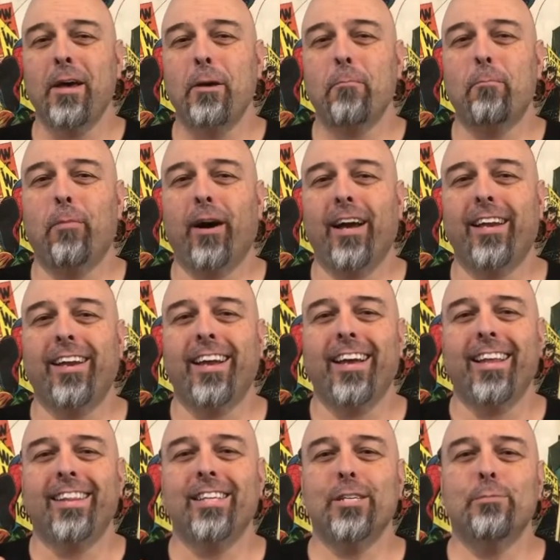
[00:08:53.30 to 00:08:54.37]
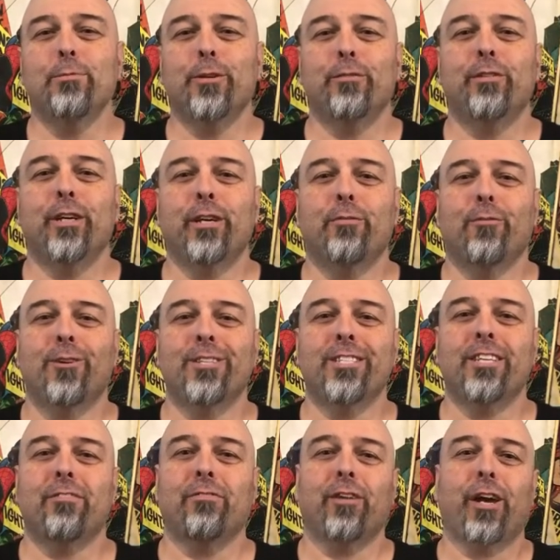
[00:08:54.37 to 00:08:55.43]
But this movie was
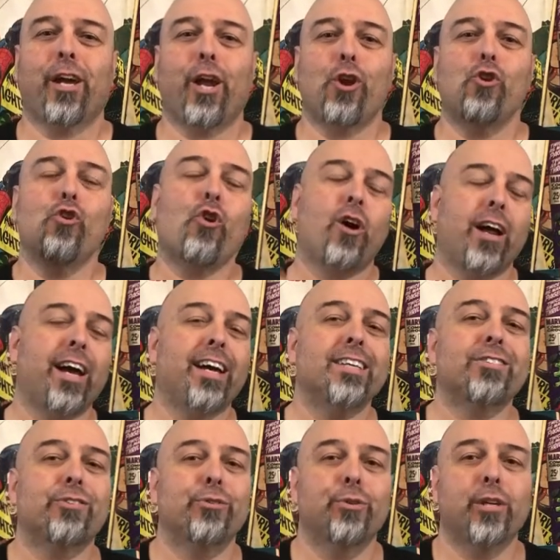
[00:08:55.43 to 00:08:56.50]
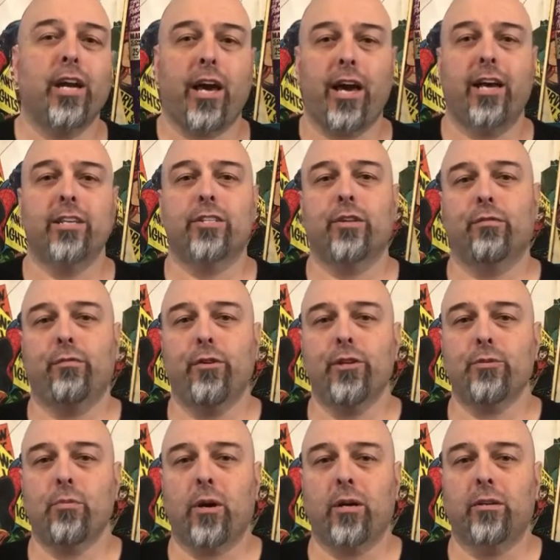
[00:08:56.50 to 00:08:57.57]
definitely not as good as the first
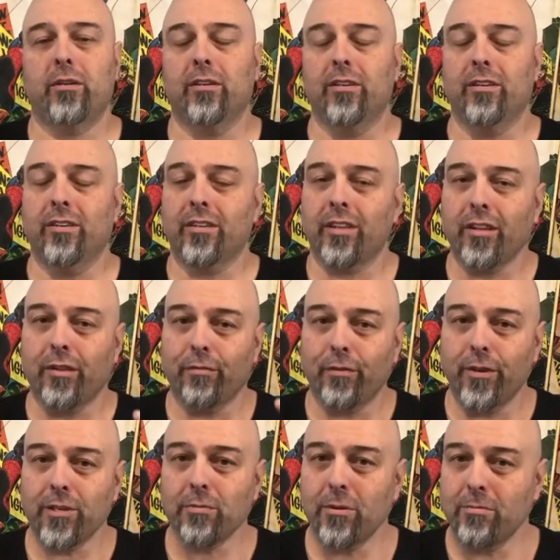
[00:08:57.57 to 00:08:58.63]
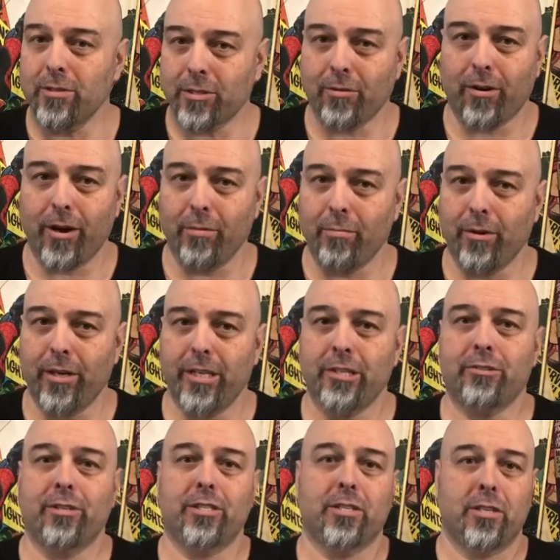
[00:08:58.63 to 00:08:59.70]
one. Not that the first one was great by any
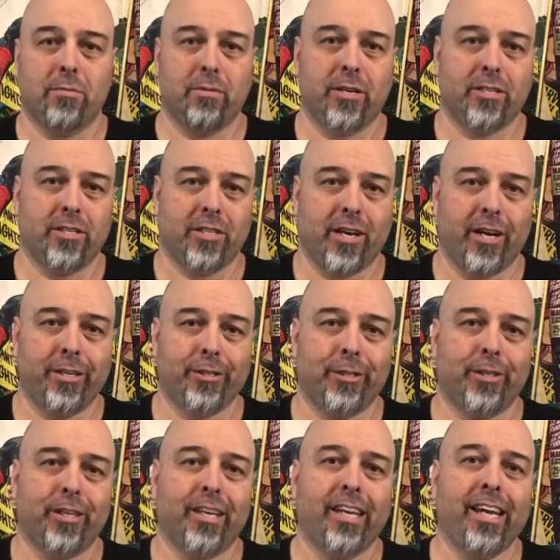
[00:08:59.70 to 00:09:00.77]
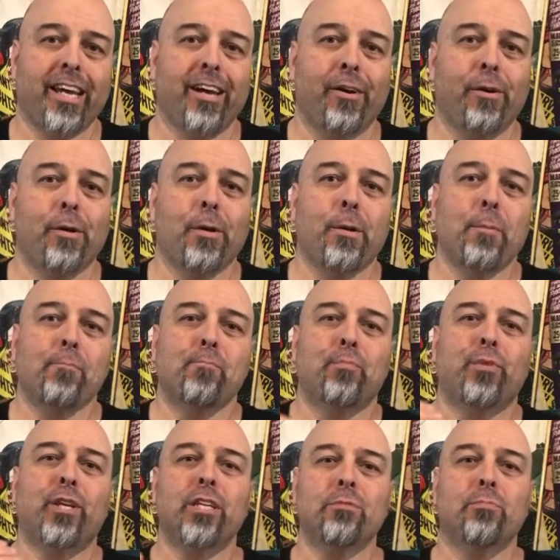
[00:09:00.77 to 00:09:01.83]
stretch of the imagination. Now,
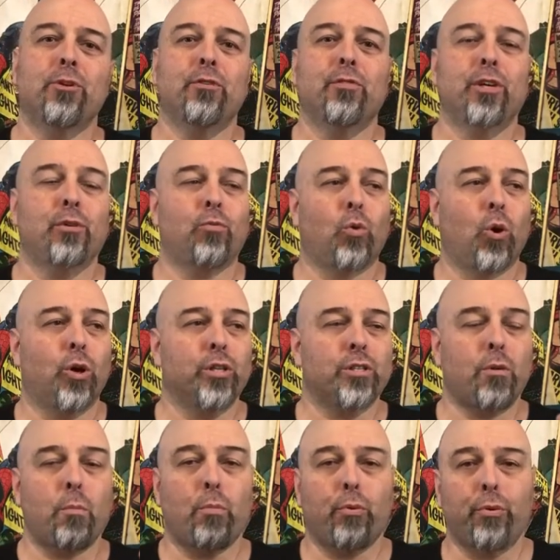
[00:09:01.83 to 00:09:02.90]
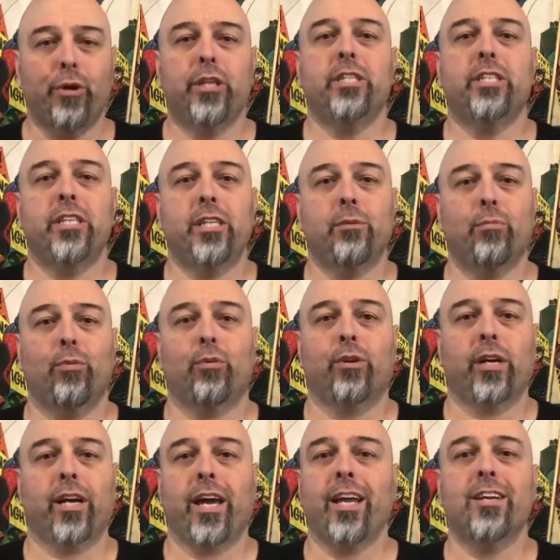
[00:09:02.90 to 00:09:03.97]
this movie was pretty
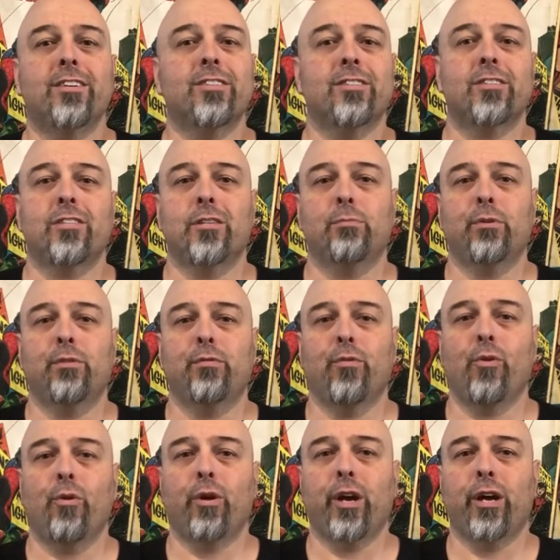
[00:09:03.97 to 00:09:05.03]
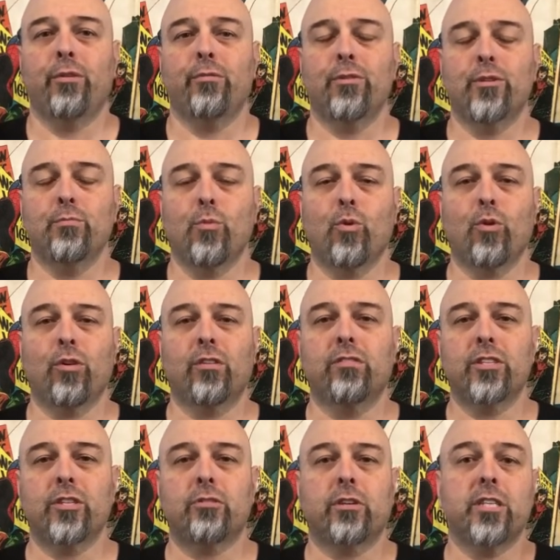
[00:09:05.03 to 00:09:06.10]
boring, and I said before, it was more of a
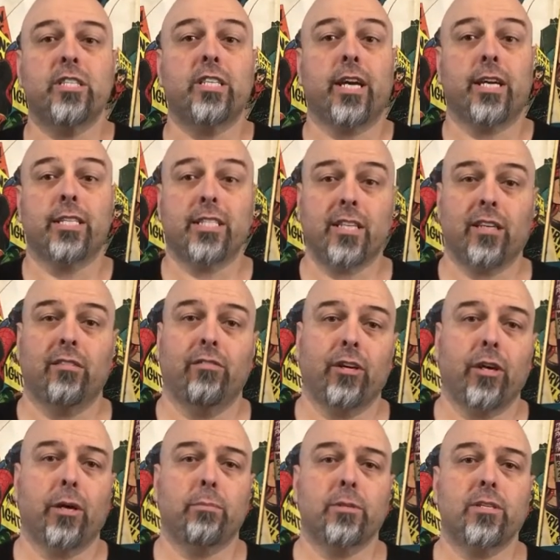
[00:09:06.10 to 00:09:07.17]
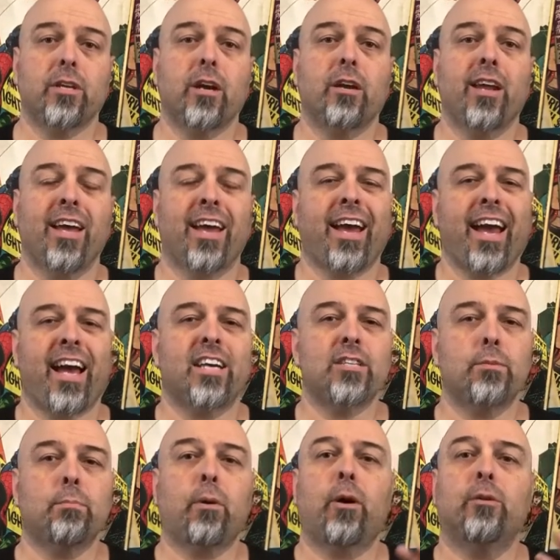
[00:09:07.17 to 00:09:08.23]
stretched out TV episode as
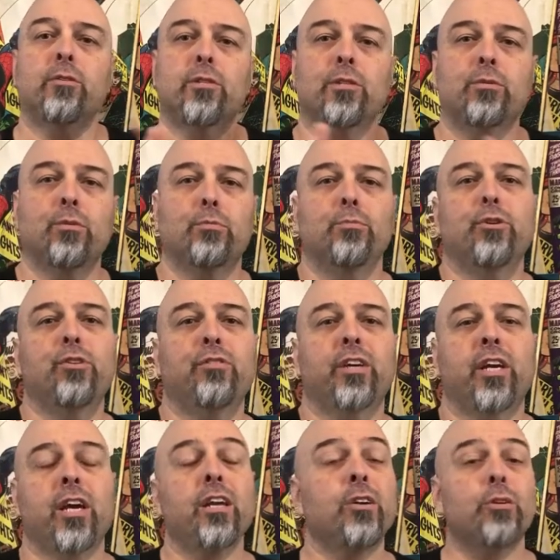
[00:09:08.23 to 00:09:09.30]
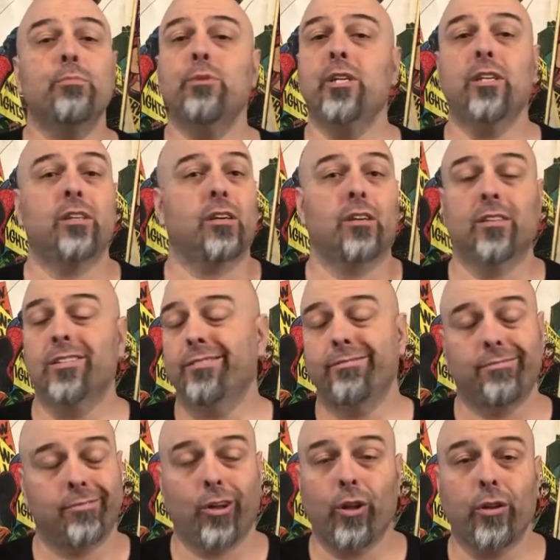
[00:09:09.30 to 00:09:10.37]
opposed to a movie. And I'll
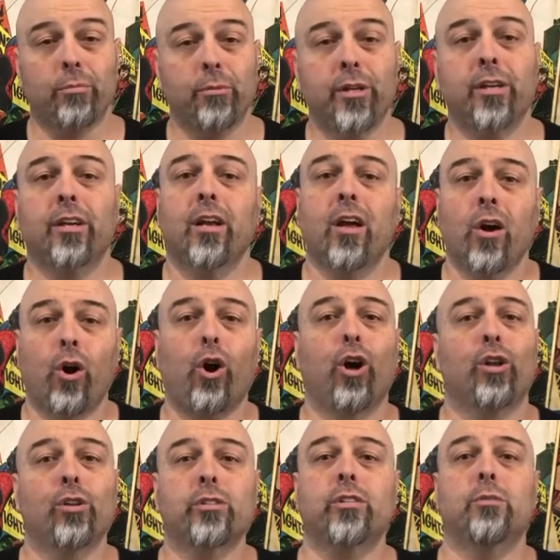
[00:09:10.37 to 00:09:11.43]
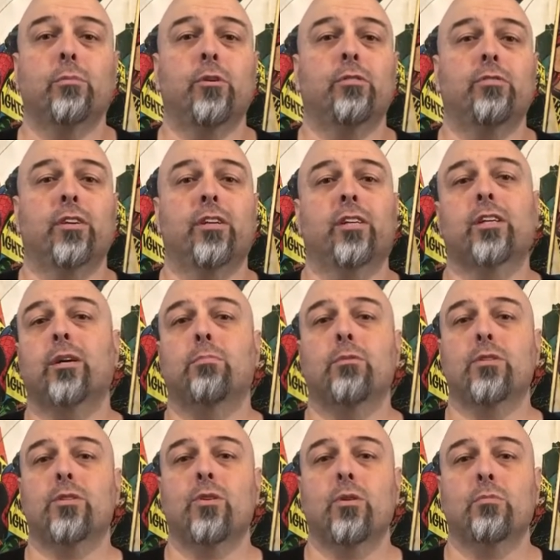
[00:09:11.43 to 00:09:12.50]
admit it, I looked at my phone a couple of
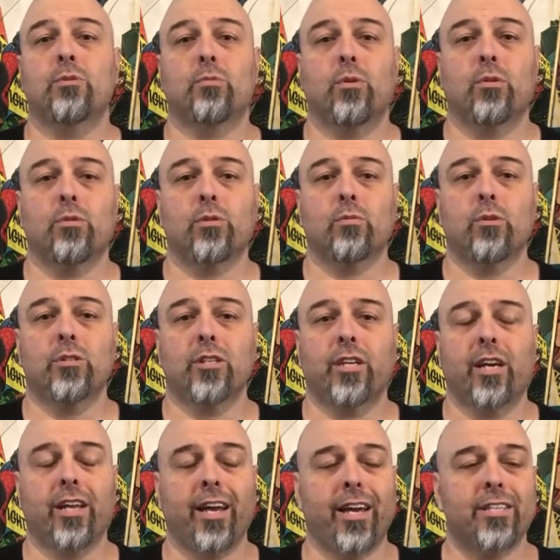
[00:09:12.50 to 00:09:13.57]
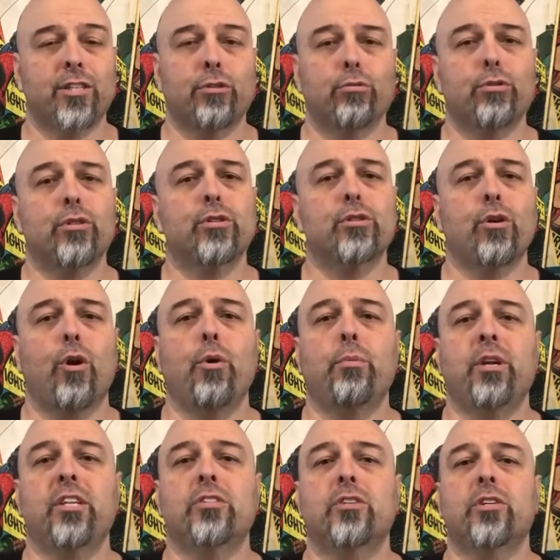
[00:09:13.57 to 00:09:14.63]
times when I was watching it, as there are so
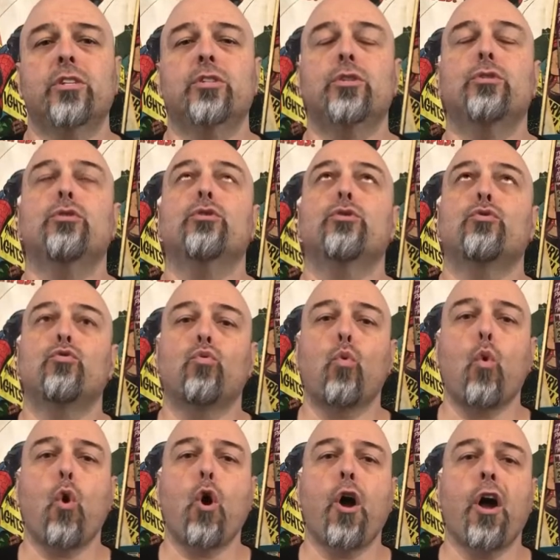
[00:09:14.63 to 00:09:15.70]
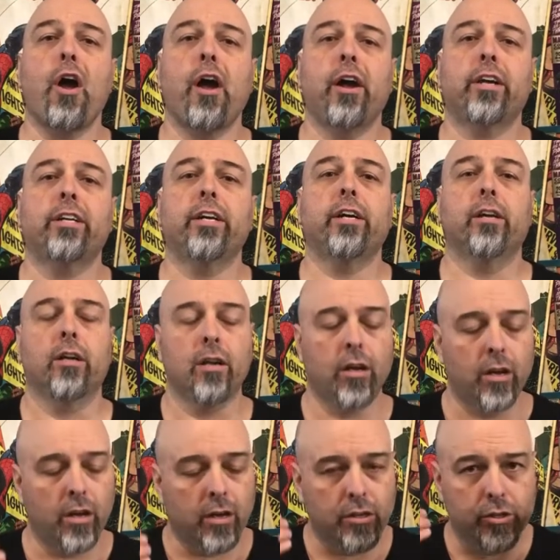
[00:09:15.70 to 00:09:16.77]
many scenes that just dragged out
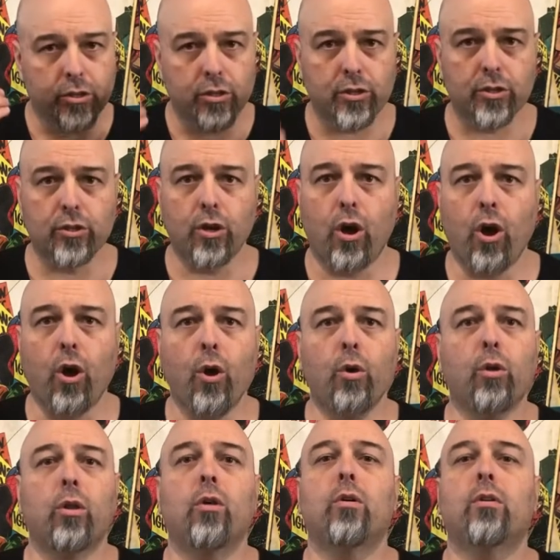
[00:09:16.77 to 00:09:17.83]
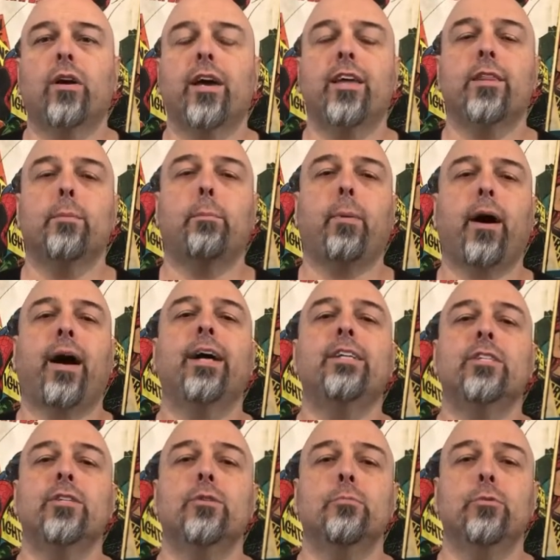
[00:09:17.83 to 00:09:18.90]
so long, and the pace
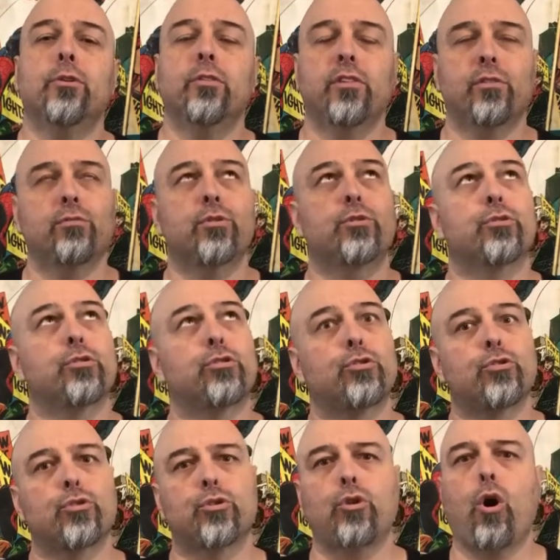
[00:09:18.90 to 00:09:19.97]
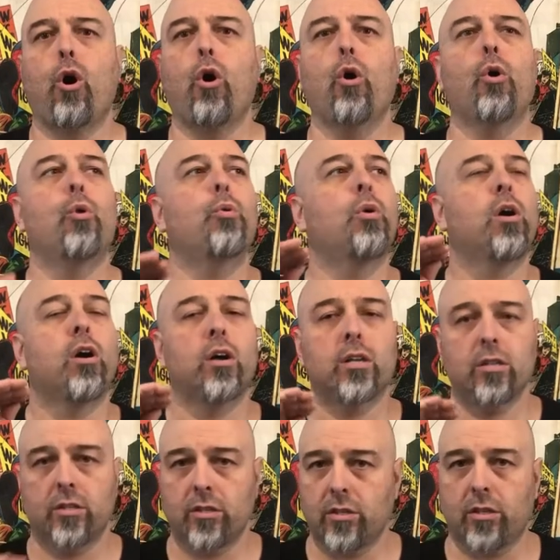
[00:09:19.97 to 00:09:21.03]
of the movie was just so
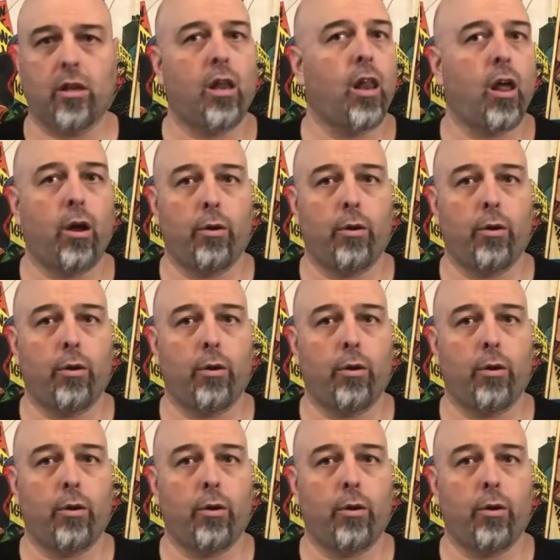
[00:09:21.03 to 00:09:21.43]
slow.